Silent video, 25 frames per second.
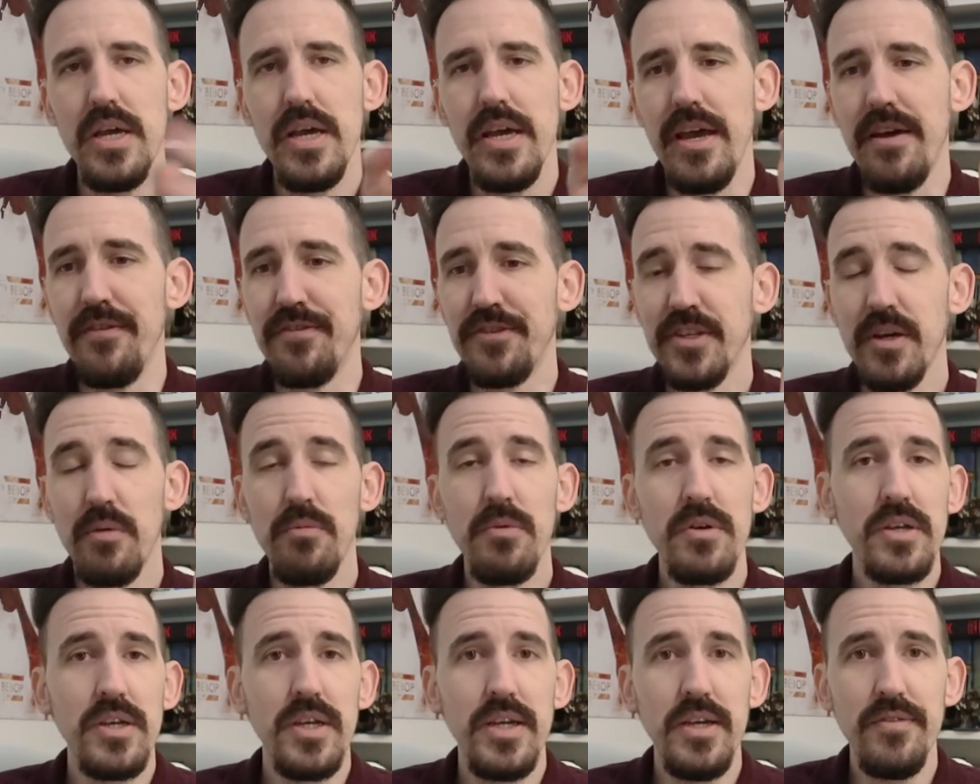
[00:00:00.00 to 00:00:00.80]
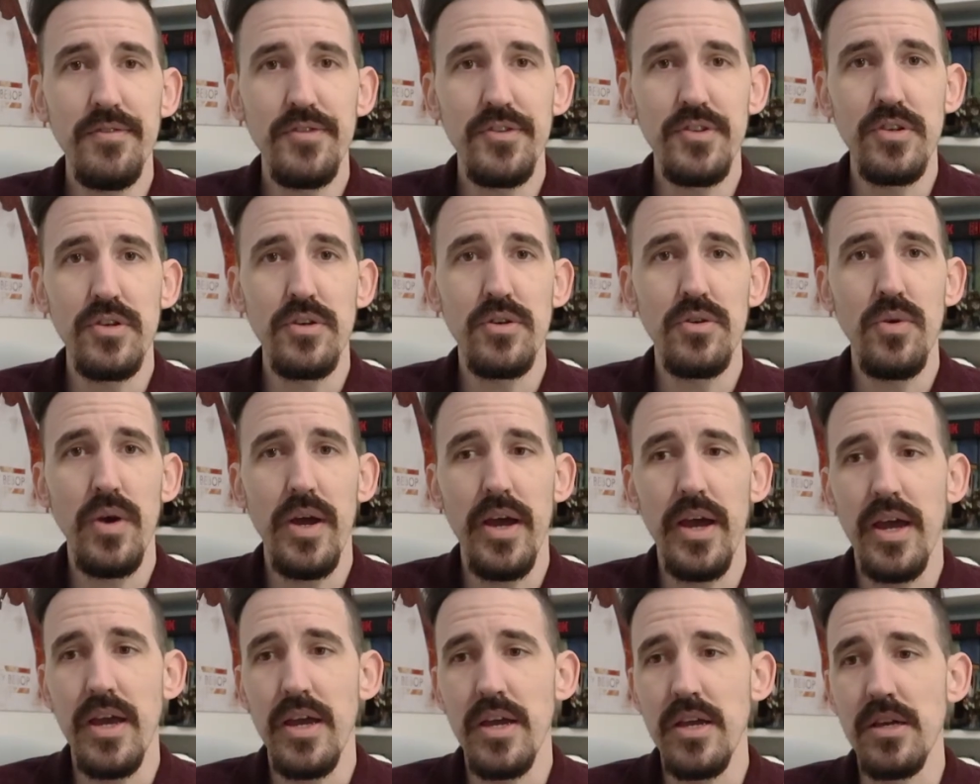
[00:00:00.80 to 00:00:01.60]
If someone gives you
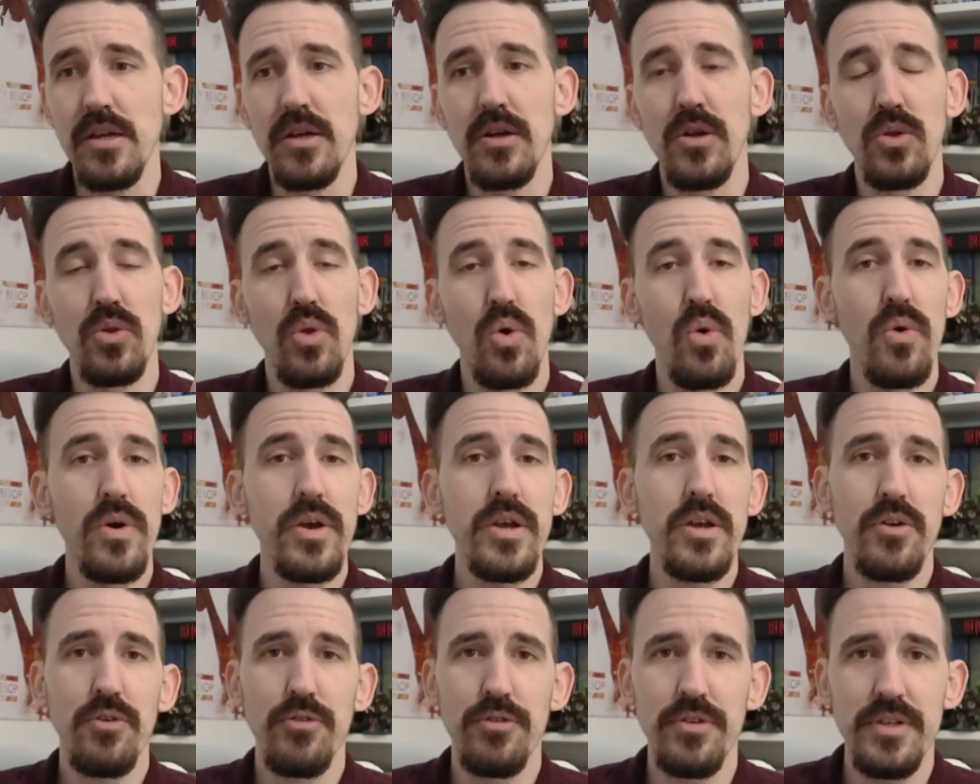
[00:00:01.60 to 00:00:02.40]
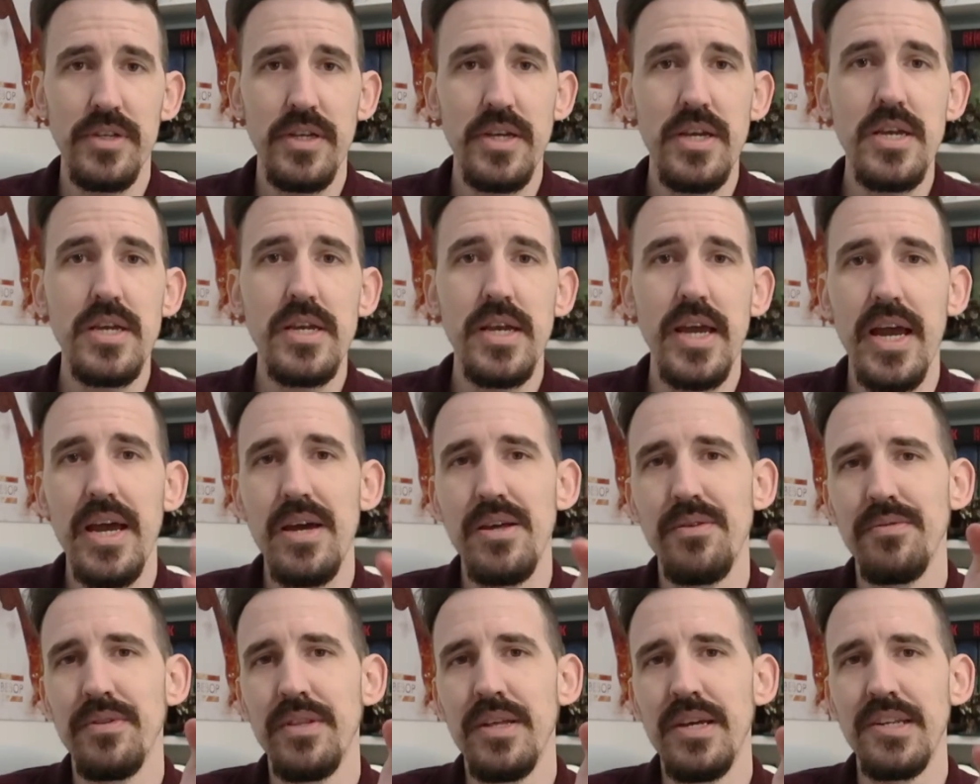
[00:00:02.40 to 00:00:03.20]
a glowing critique
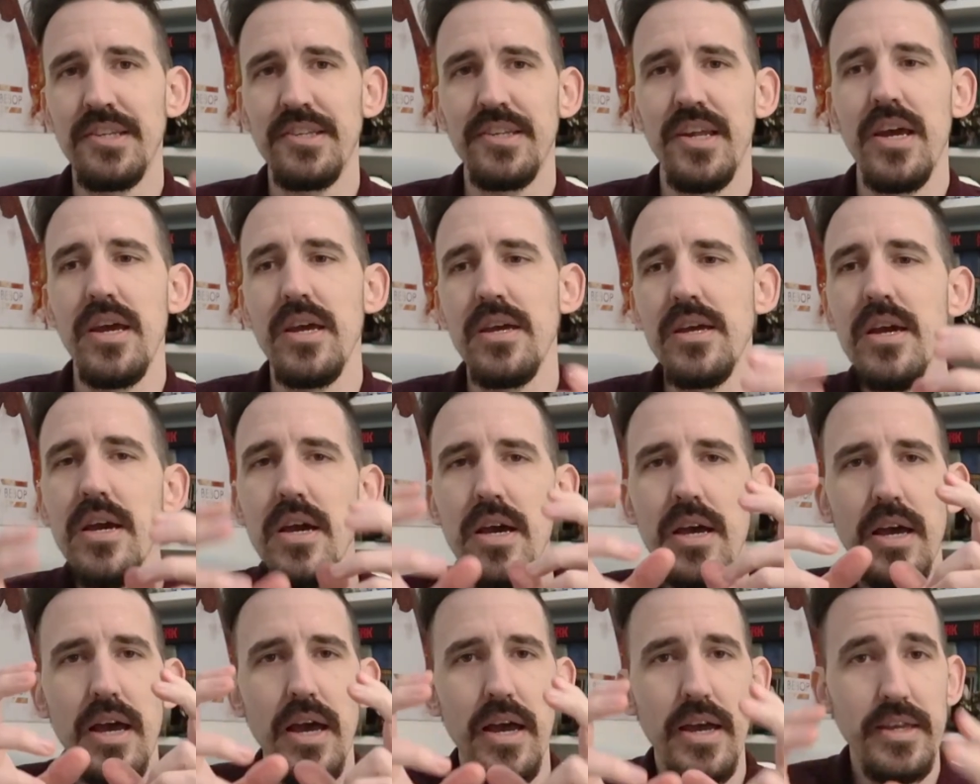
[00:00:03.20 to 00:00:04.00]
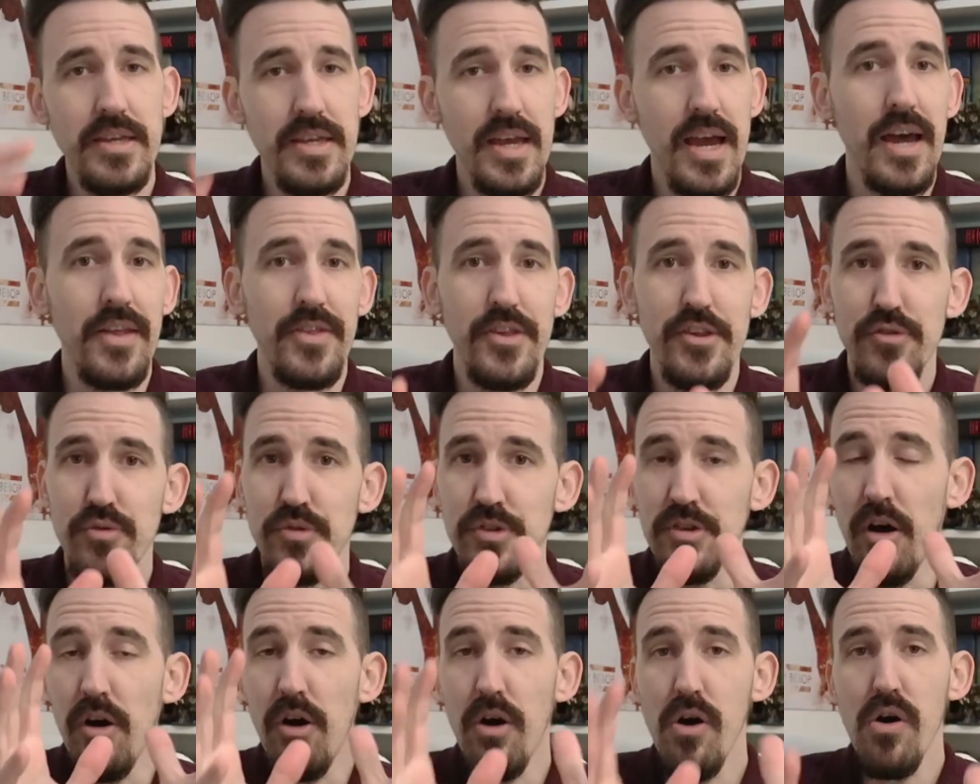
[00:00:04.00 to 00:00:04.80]
and they say, yeah, this
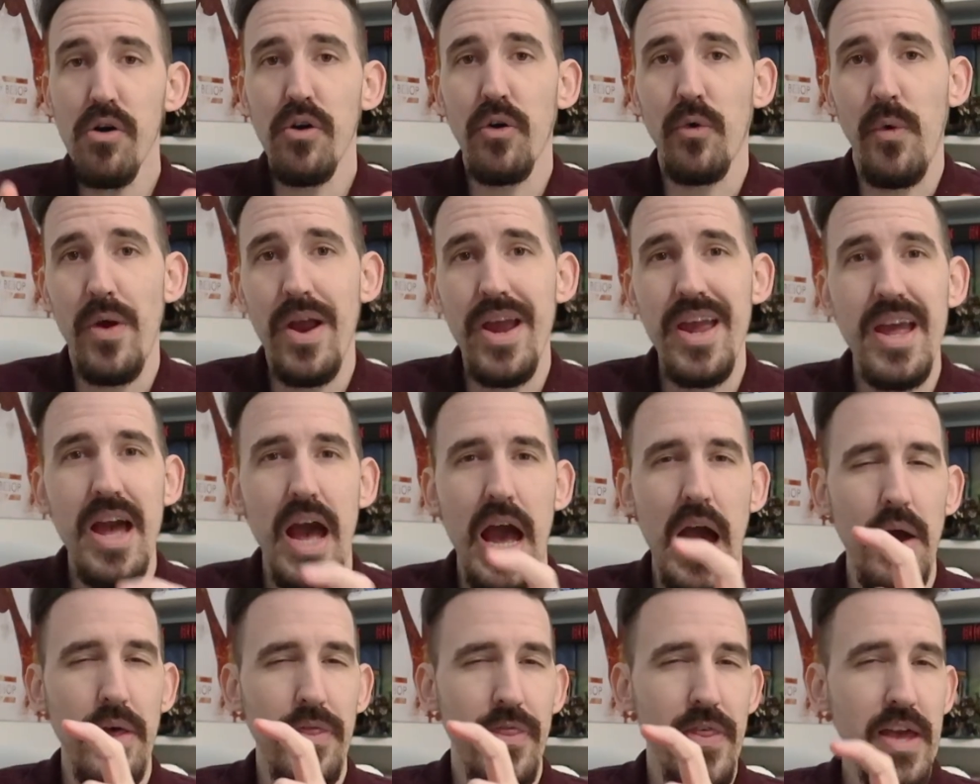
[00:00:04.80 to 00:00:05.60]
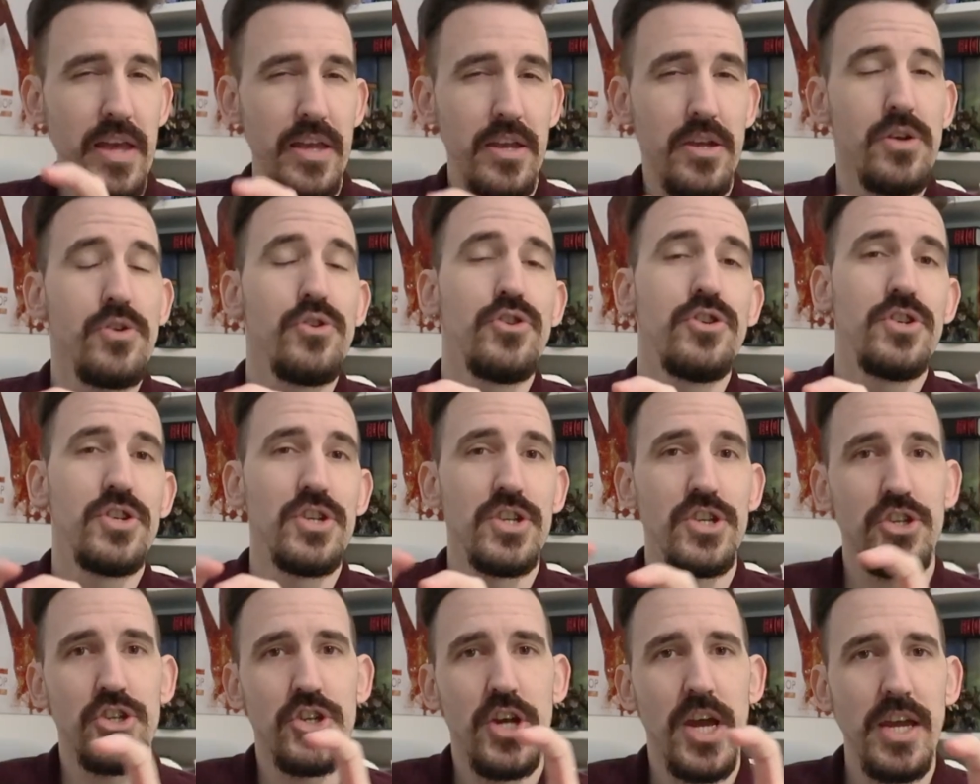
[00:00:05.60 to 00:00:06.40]
was all great, I think you should
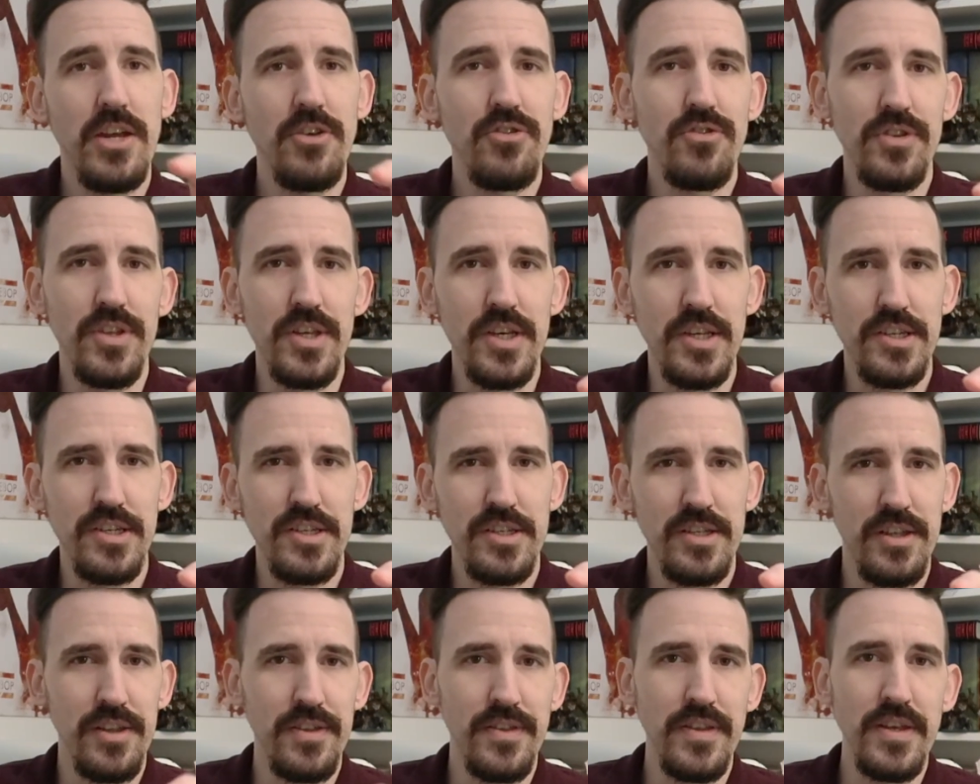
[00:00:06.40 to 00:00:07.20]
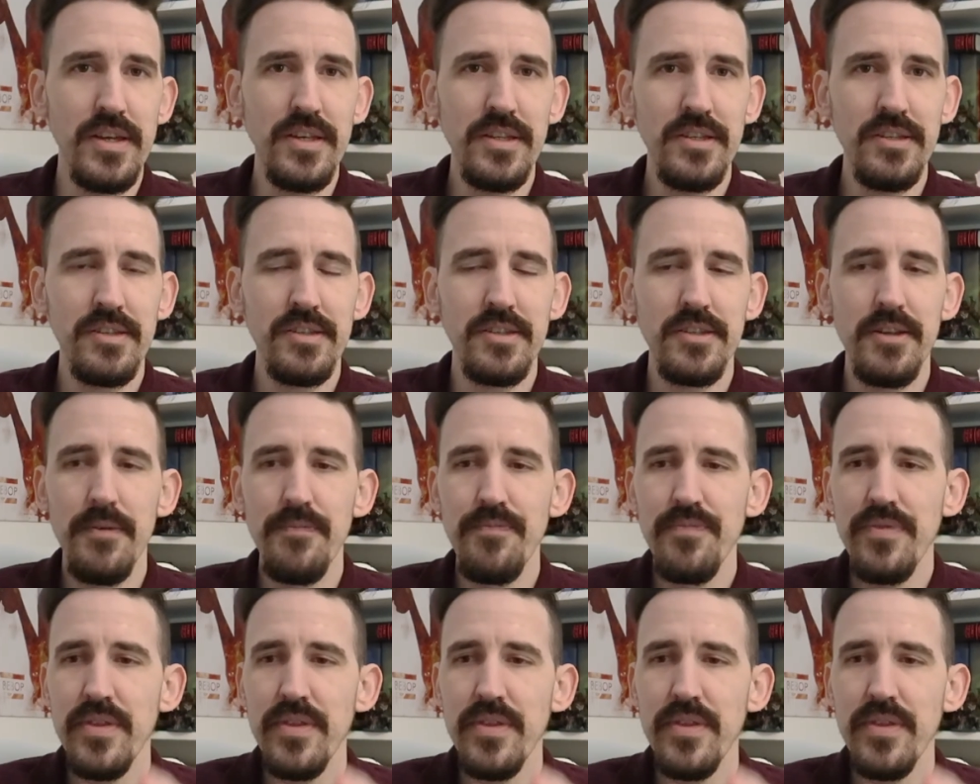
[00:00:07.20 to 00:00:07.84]
just change this to this,